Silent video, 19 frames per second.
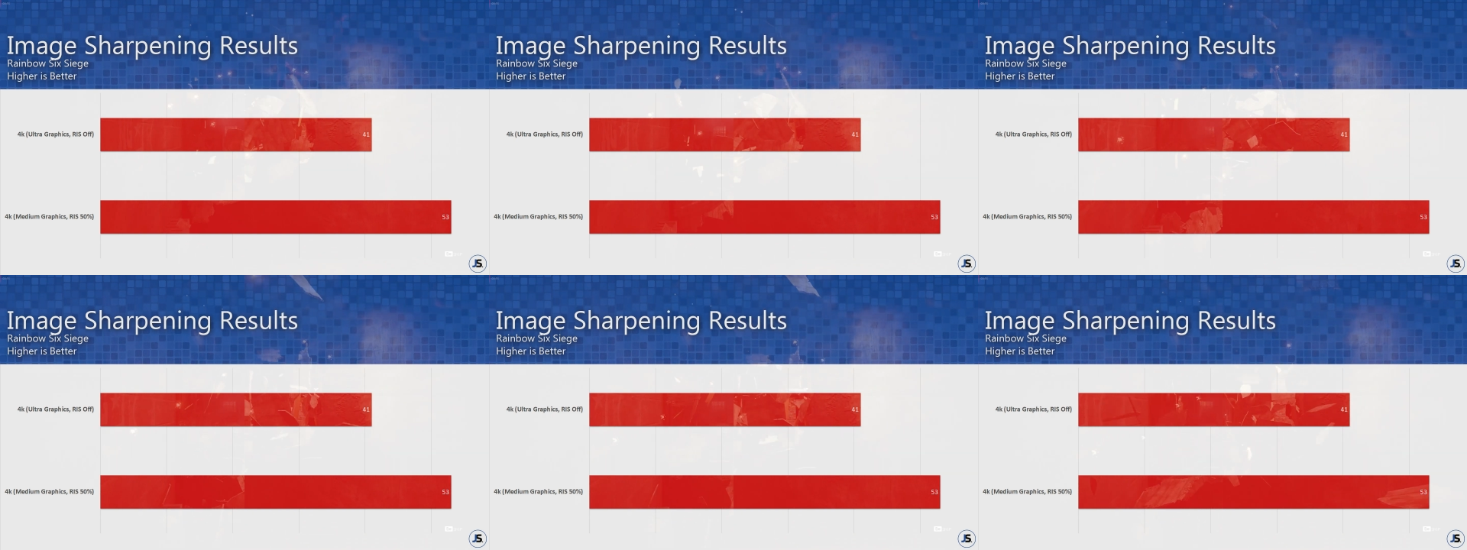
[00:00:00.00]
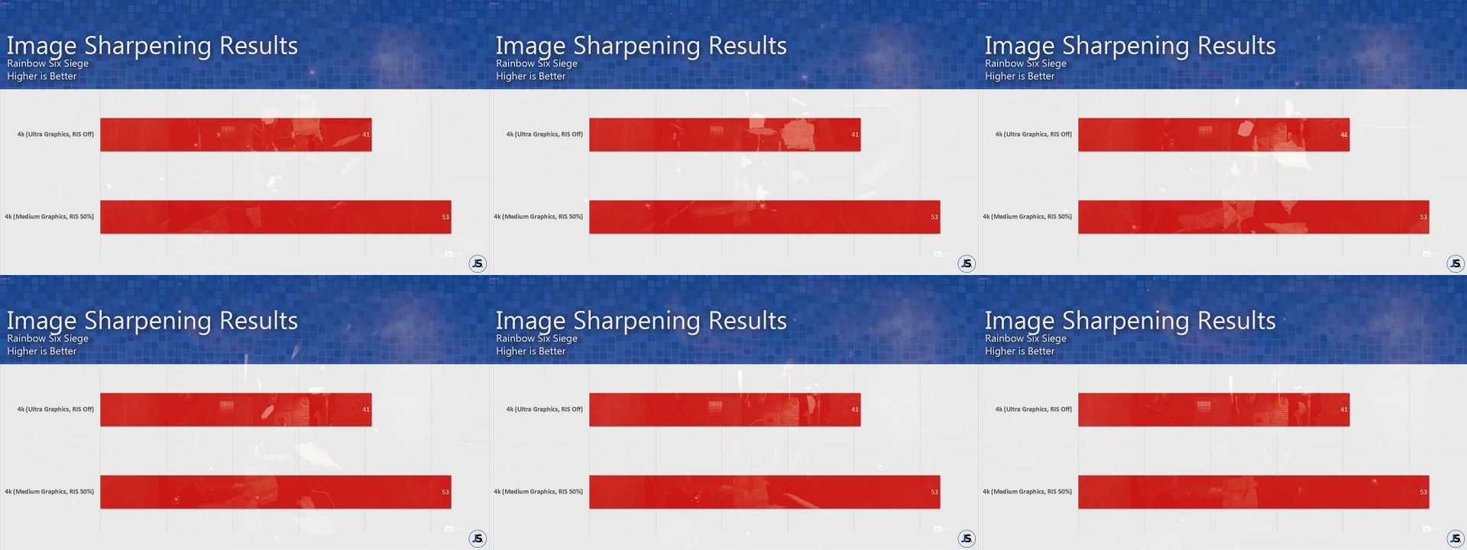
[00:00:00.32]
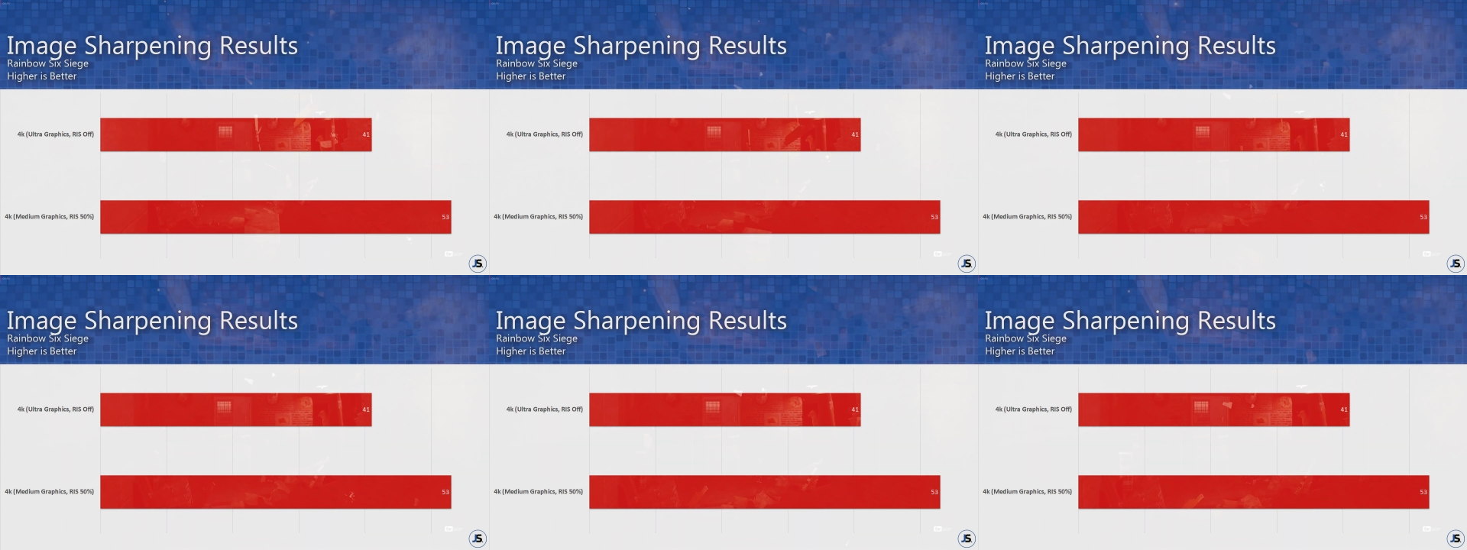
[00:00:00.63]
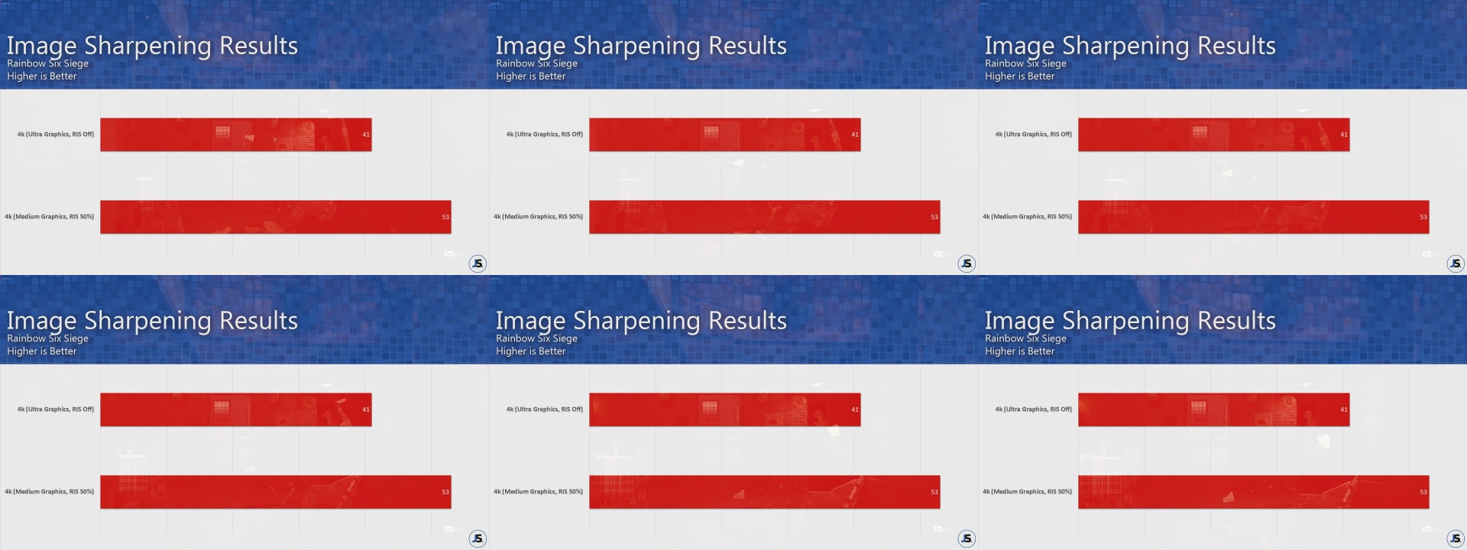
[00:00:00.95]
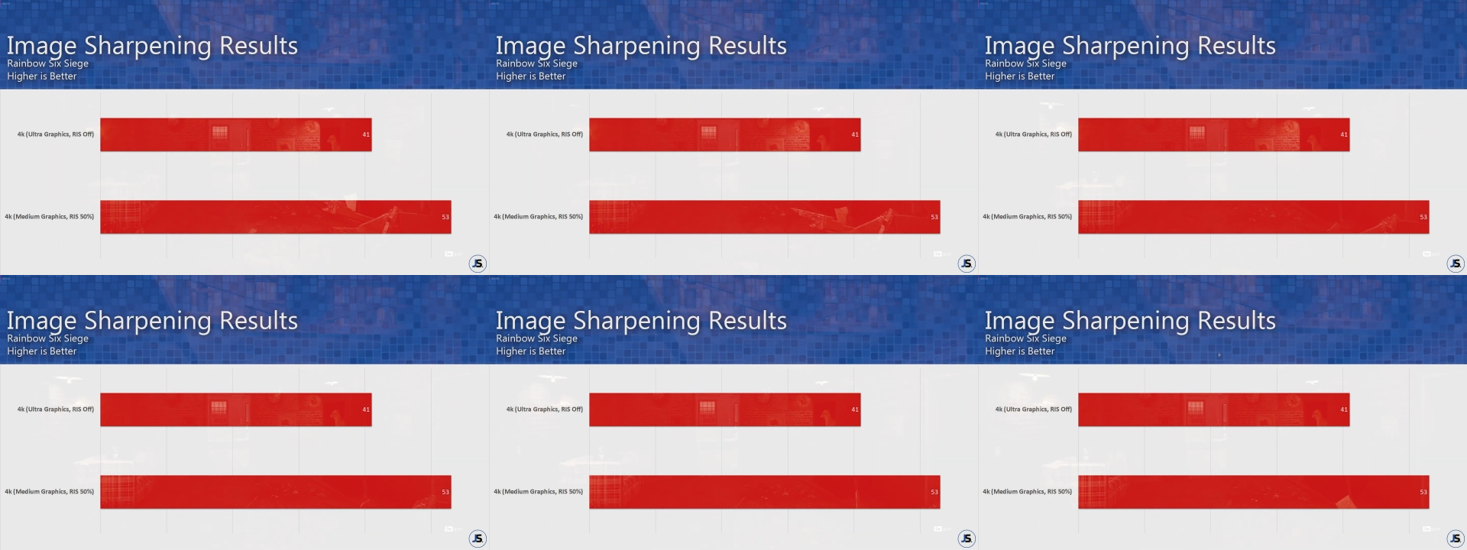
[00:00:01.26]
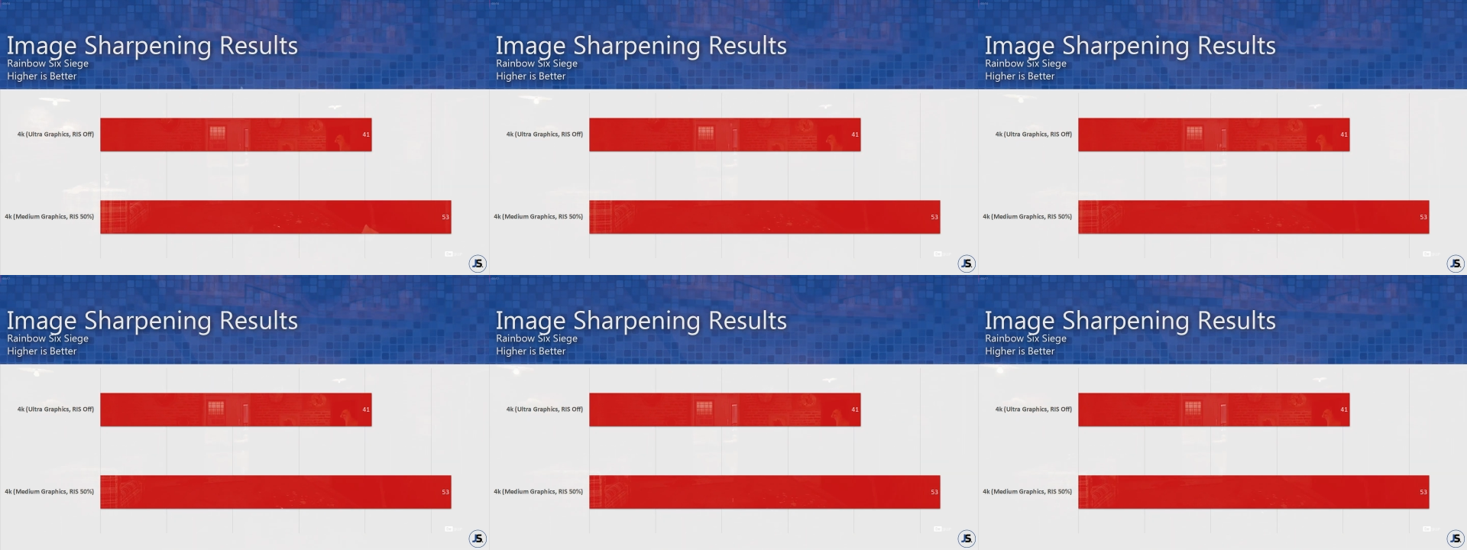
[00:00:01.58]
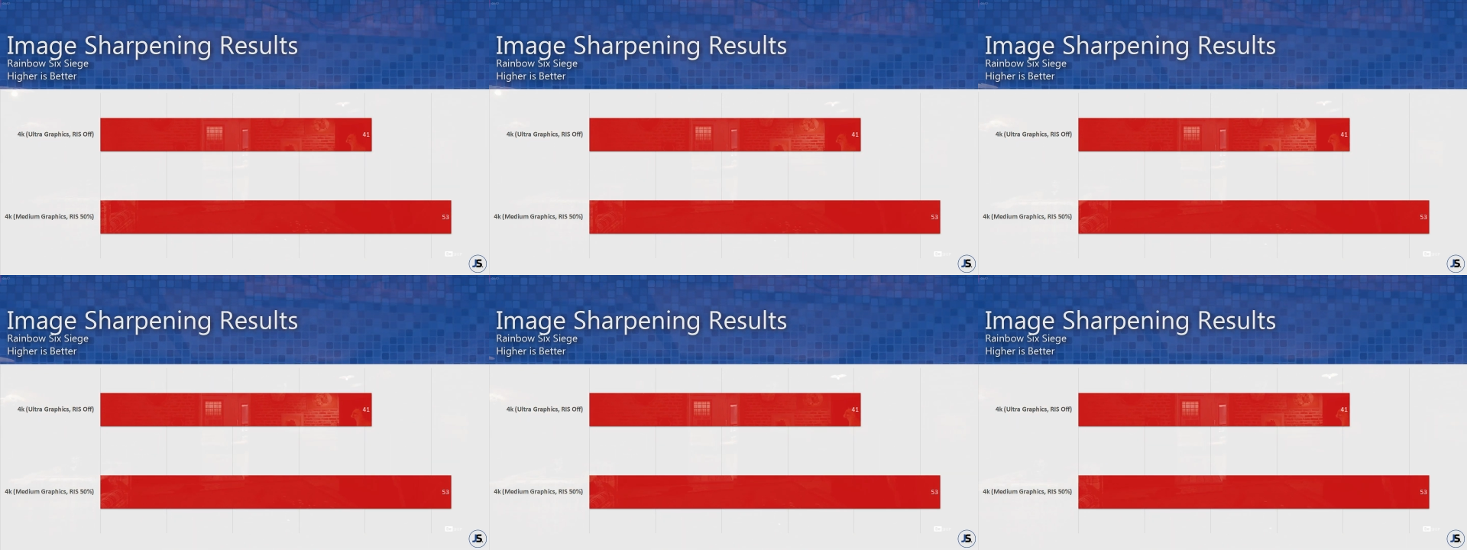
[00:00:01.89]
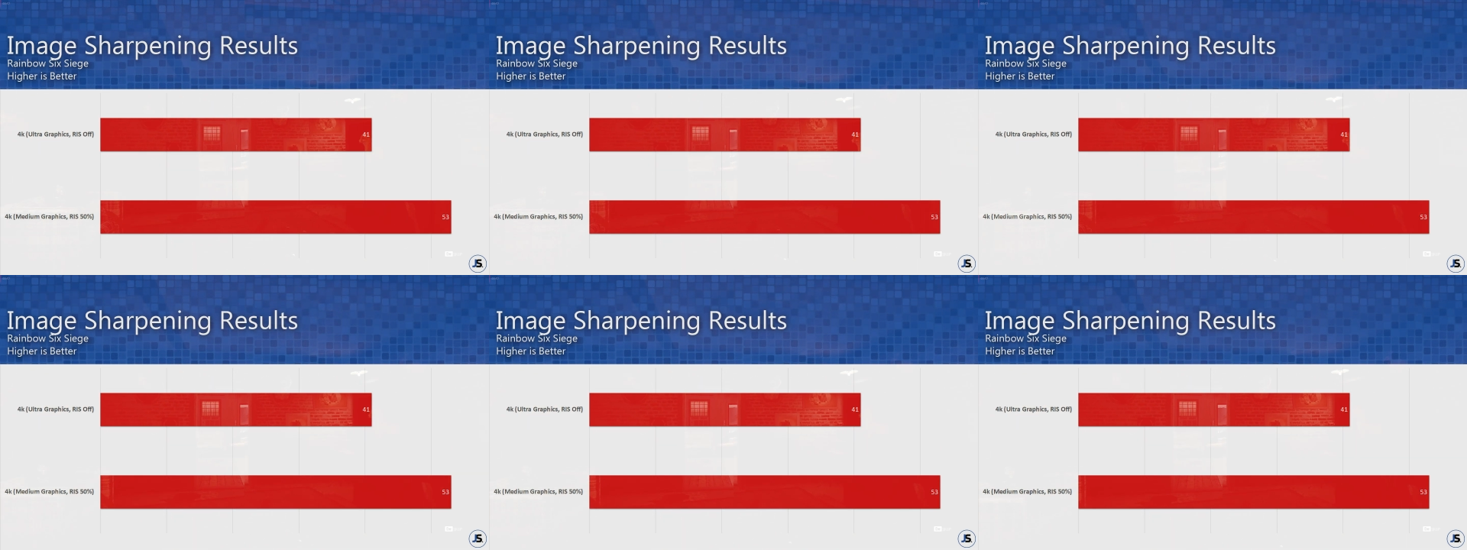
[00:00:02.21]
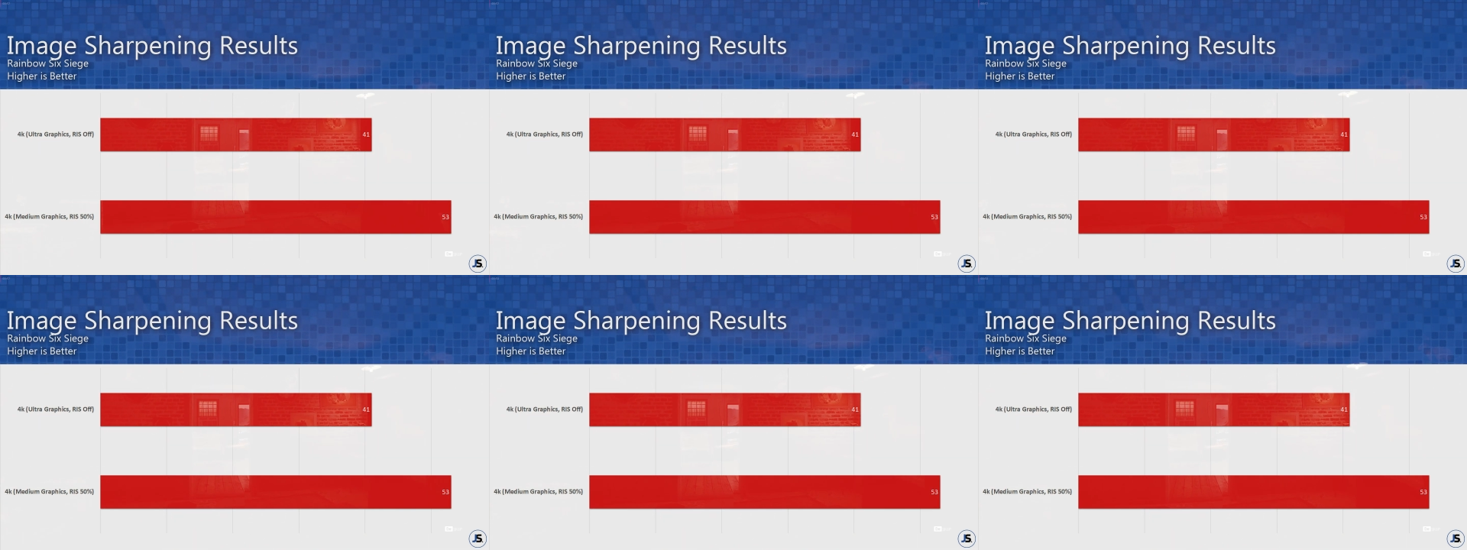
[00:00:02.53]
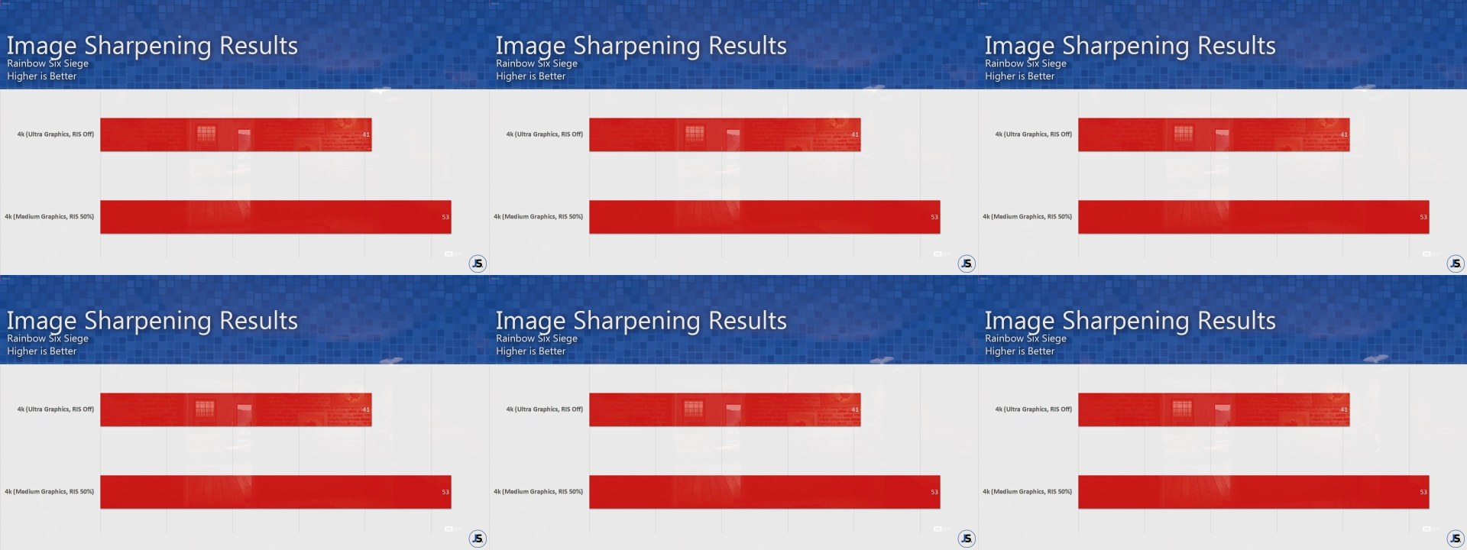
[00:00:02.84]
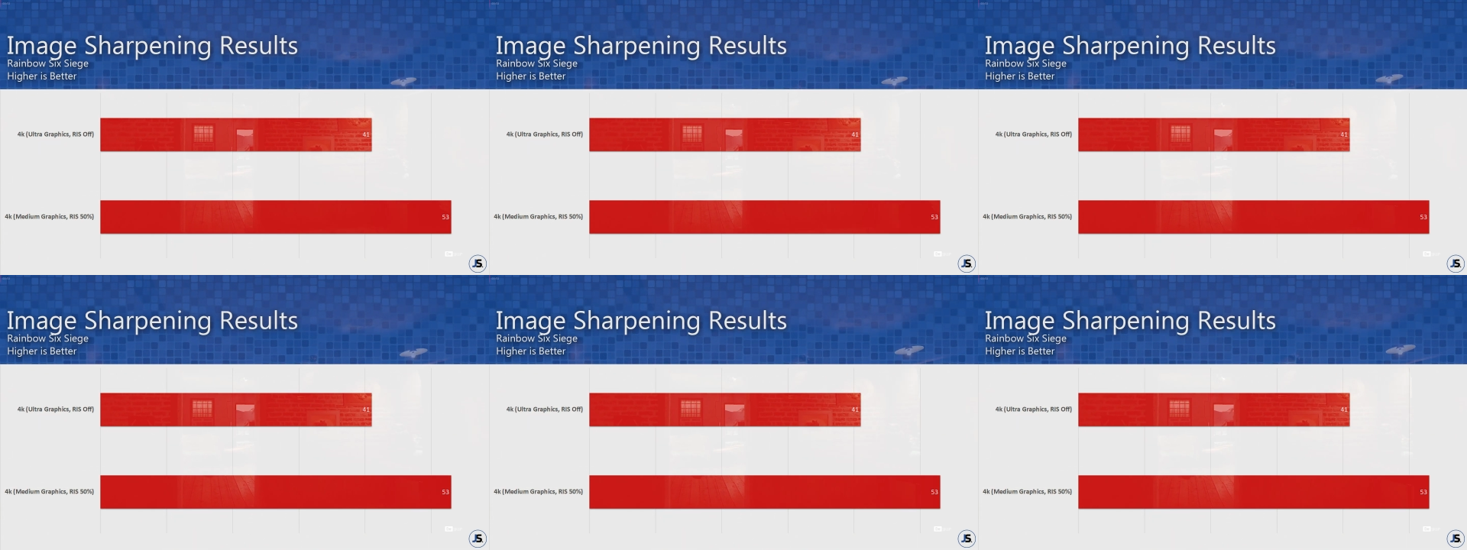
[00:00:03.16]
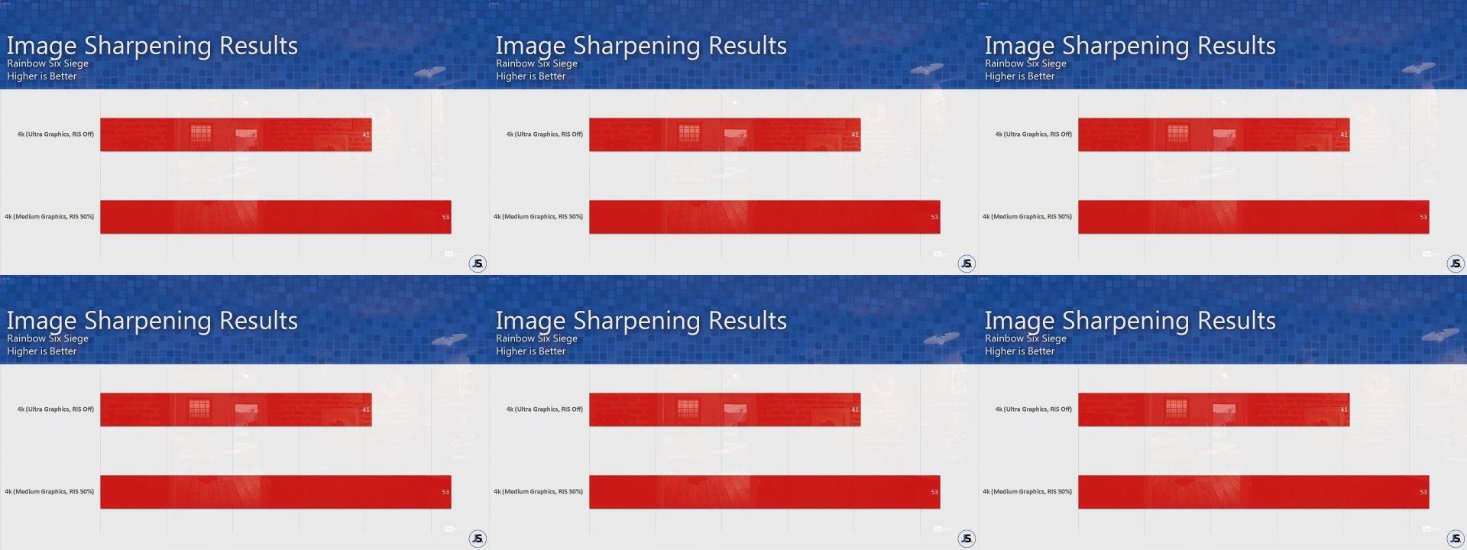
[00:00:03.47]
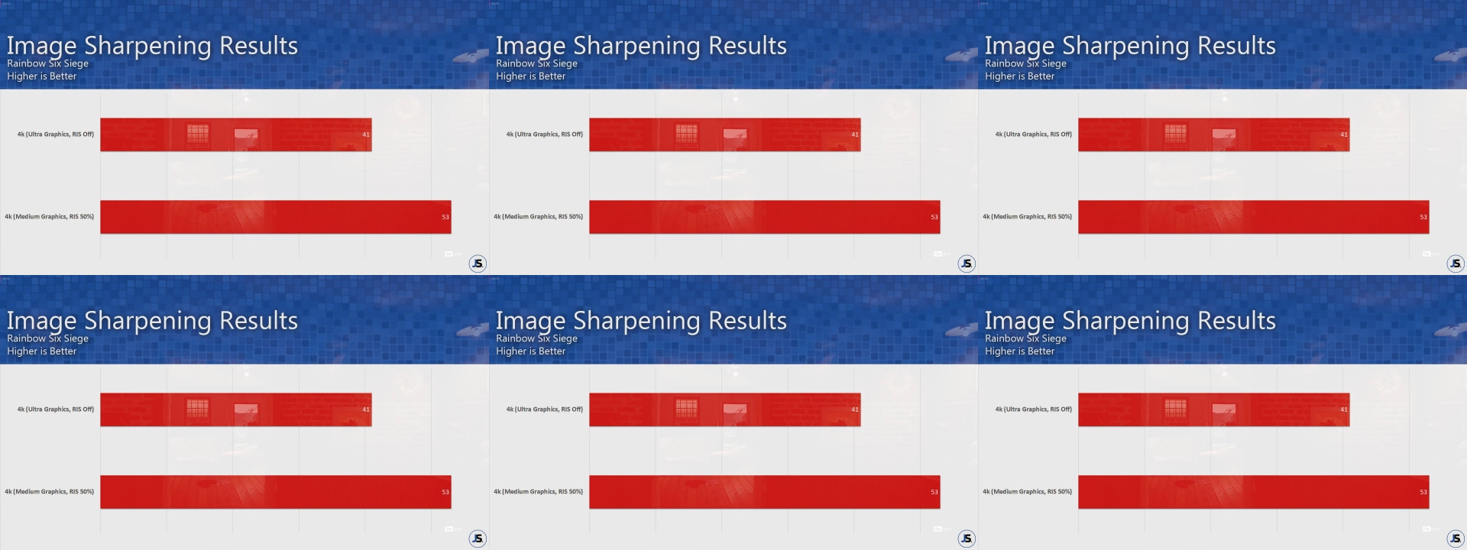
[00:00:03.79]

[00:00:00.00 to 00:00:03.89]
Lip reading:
[unreadable: no face in view]